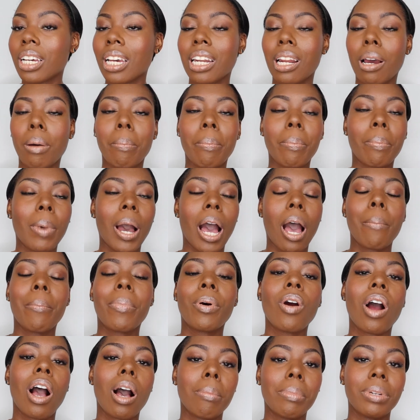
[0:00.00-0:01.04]
And I
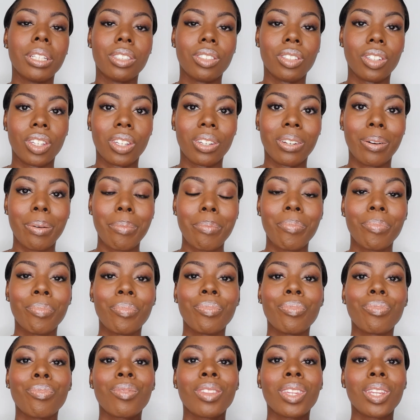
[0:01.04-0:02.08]
promise you,
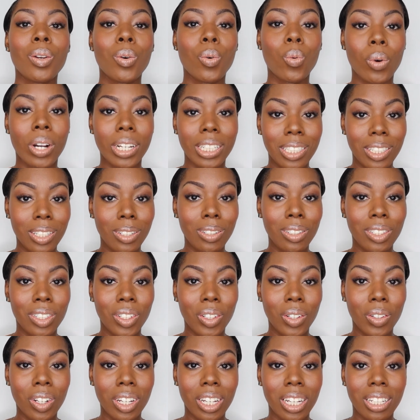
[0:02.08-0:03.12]
once you
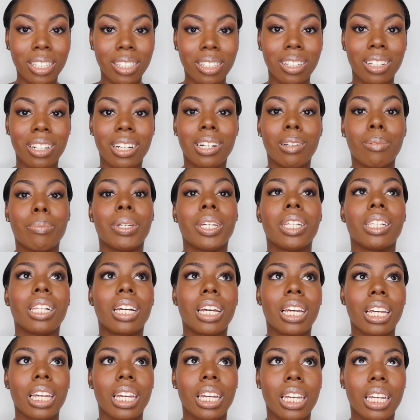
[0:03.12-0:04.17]
do it, you're going to be
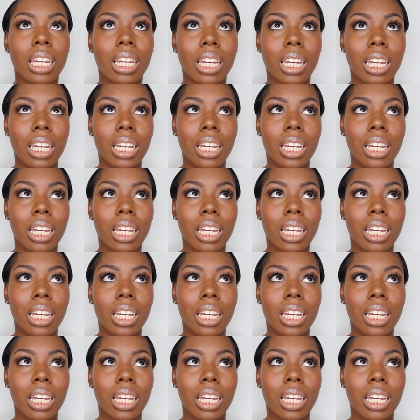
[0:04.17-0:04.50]
like,